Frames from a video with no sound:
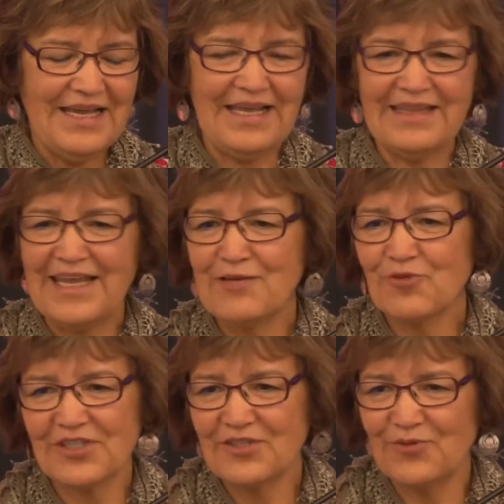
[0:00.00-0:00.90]
and they
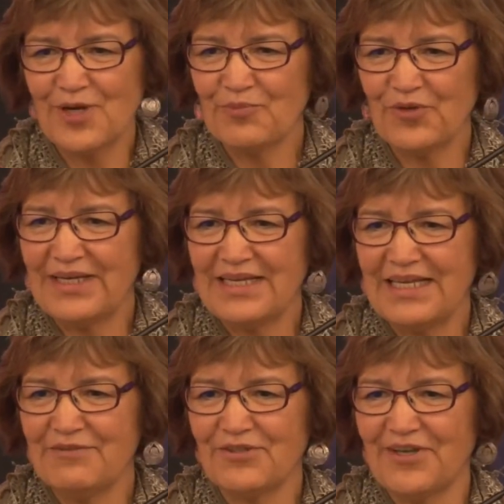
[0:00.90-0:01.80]
weren't cooperating
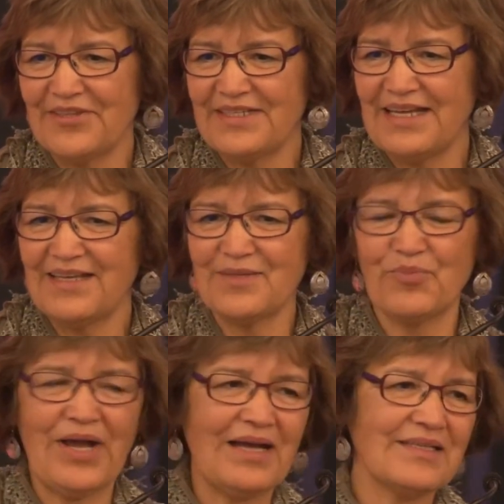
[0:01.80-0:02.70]
even on the day of the
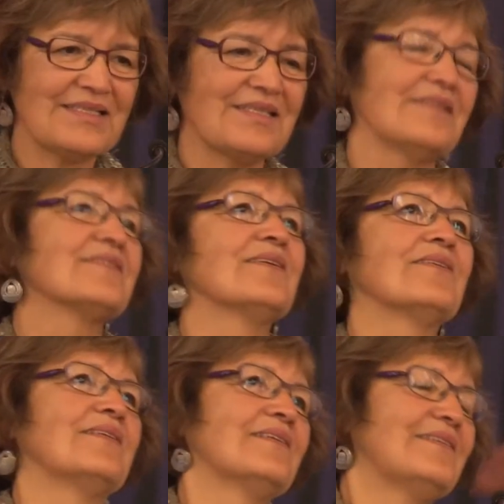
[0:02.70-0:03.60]
practice, and
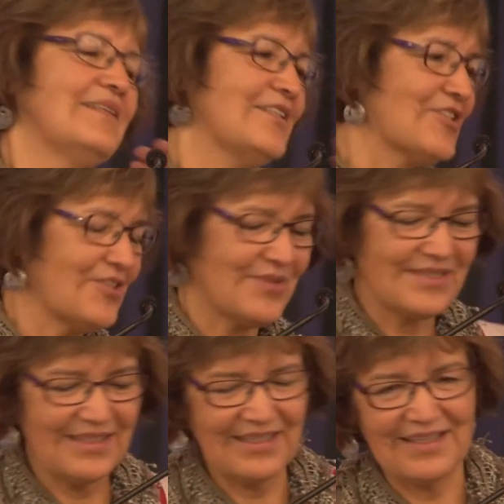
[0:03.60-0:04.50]
so the teacher was
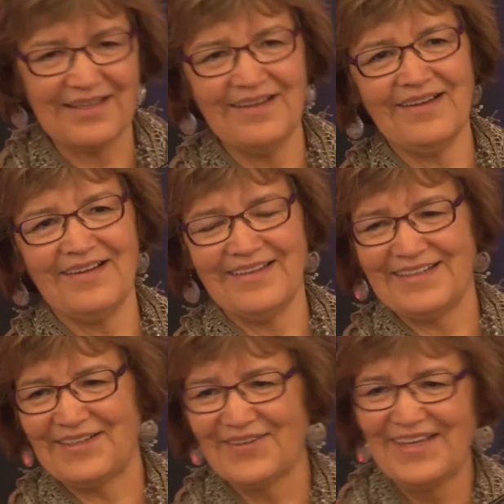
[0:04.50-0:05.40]
thinking,
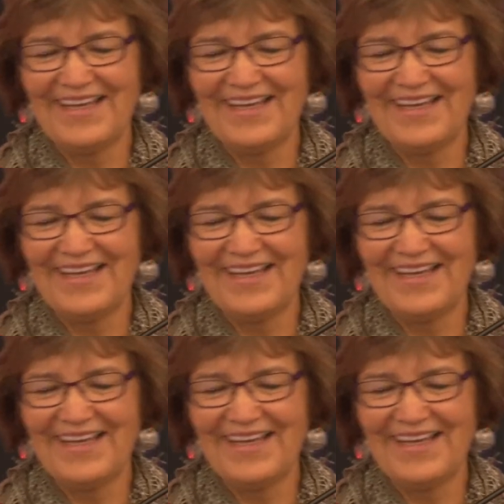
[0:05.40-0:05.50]
and